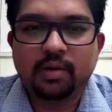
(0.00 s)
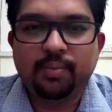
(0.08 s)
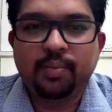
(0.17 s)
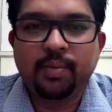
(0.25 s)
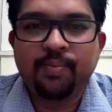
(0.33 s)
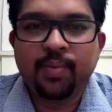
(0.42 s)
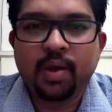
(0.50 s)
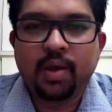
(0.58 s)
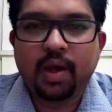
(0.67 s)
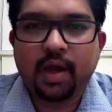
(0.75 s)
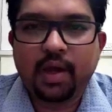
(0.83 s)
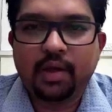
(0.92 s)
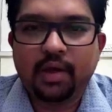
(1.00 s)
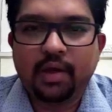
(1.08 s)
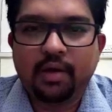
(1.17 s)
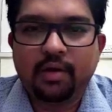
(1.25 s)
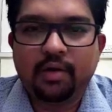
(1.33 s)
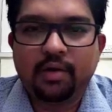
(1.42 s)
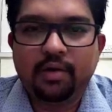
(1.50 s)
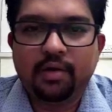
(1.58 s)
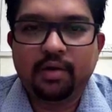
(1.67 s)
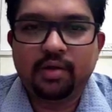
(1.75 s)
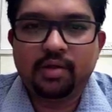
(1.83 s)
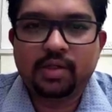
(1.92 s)
setup, and
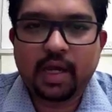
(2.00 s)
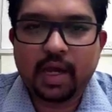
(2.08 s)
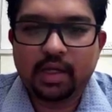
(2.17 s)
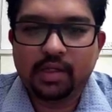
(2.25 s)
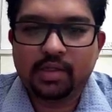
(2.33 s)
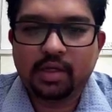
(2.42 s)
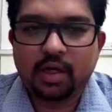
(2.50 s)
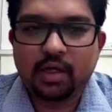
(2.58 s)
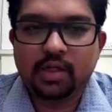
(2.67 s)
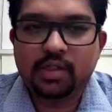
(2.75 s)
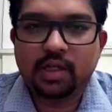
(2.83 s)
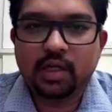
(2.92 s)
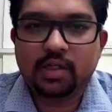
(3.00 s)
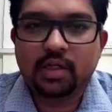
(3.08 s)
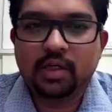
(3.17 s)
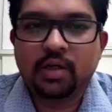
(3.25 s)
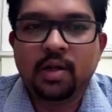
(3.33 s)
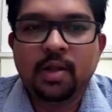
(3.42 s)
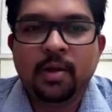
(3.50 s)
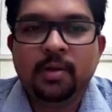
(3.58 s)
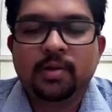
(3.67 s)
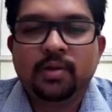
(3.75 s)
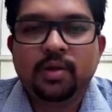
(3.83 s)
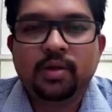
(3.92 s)
here scan is already selected,
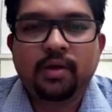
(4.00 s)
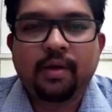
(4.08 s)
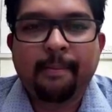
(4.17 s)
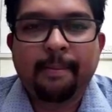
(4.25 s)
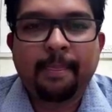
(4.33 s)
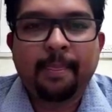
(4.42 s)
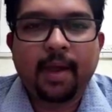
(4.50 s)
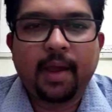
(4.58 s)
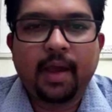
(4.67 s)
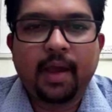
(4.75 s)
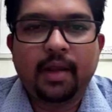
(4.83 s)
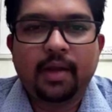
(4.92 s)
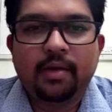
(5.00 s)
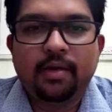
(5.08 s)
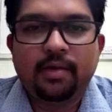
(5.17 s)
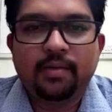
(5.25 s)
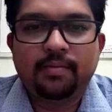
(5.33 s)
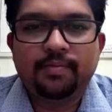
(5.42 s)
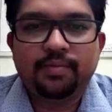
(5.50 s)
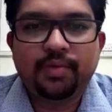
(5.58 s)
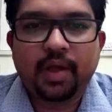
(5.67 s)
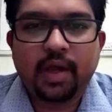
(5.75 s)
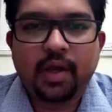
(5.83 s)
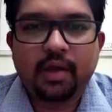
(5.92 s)
and
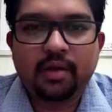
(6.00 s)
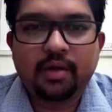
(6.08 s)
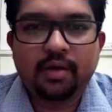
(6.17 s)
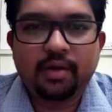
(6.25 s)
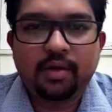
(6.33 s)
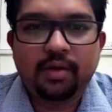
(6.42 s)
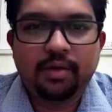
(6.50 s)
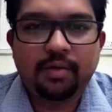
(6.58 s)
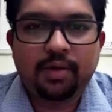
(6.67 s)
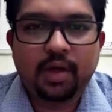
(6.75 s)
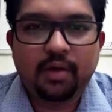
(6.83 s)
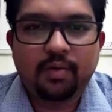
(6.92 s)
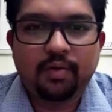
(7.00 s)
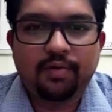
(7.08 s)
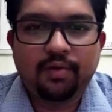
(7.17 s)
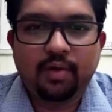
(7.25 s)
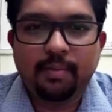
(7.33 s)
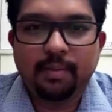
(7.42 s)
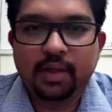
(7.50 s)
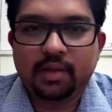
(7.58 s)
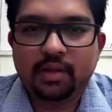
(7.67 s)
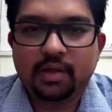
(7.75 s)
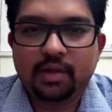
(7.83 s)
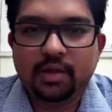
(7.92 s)
then you can go for
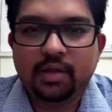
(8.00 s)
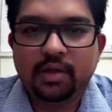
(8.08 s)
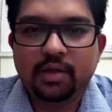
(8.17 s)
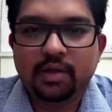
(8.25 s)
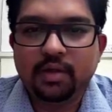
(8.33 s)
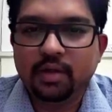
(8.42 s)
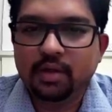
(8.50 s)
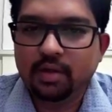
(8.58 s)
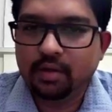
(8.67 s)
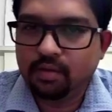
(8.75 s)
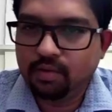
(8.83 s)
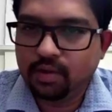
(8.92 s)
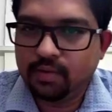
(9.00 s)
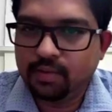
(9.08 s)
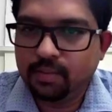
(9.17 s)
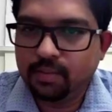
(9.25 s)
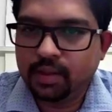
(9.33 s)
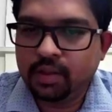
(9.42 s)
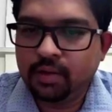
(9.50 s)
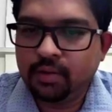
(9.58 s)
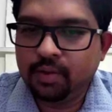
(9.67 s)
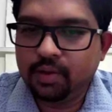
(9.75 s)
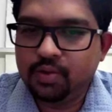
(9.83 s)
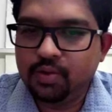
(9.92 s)
method, whatever
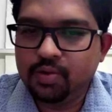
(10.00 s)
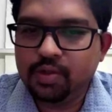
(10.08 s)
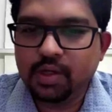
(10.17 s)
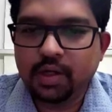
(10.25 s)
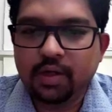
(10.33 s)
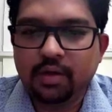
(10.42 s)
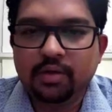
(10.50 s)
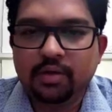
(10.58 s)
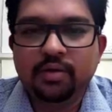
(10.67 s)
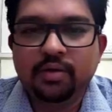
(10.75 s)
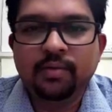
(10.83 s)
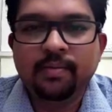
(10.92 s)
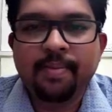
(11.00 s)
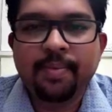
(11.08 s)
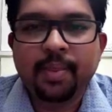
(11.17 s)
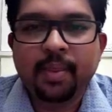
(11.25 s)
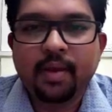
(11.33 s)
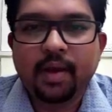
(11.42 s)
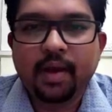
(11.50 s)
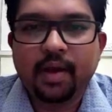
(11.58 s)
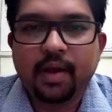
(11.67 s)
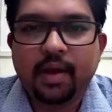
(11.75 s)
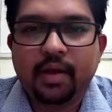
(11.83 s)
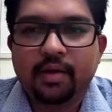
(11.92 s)
method you are choosing here,
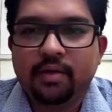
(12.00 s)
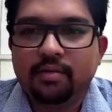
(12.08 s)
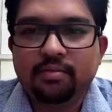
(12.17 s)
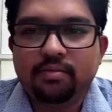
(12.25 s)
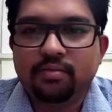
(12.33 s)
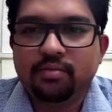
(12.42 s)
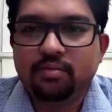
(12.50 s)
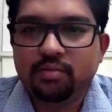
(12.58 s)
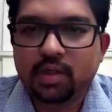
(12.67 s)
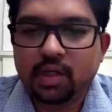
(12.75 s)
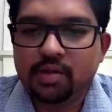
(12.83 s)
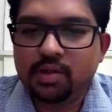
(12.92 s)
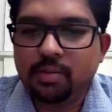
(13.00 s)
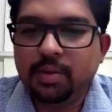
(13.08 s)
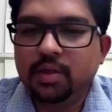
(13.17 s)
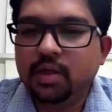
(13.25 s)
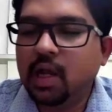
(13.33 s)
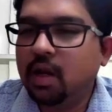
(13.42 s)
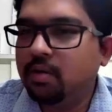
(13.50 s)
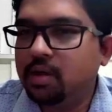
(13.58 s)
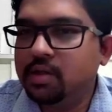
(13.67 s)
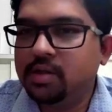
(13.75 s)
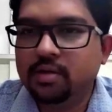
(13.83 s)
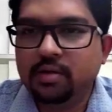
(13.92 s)
and then submit the
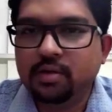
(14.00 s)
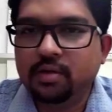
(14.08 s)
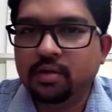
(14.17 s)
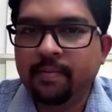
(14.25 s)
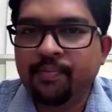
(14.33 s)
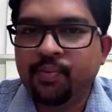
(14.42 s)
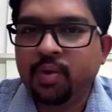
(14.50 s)
calculation.